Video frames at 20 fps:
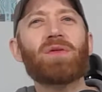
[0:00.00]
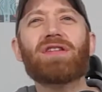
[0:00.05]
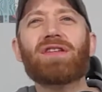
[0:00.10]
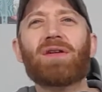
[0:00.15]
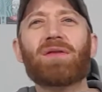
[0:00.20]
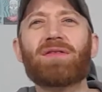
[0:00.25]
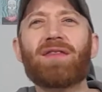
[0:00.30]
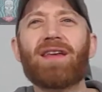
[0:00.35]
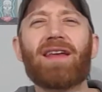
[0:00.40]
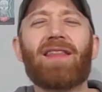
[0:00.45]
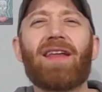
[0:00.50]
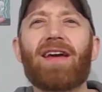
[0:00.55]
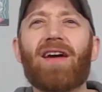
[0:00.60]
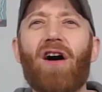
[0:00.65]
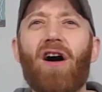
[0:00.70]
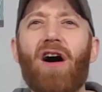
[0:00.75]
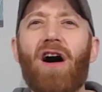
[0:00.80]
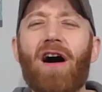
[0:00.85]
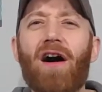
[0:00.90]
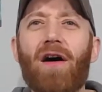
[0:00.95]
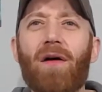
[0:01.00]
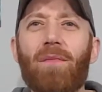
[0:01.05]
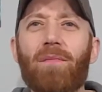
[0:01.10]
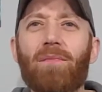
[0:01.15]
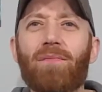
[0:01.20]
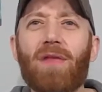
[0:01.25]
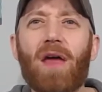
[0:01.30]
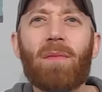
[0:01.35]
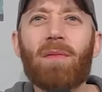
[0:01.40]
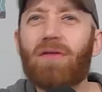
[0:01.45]
I was thinking like
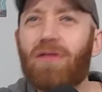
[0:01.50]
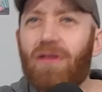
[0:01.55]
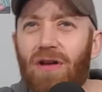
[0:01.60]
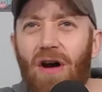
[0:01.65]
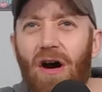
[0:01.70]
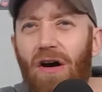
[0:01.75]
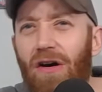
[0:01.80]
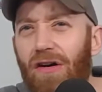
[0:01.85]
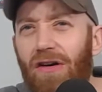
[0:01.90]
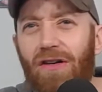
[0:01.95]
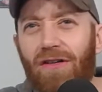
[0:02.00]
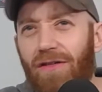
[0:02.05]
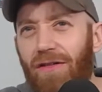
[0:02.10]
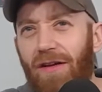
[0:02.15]
um, Emmett the Otter.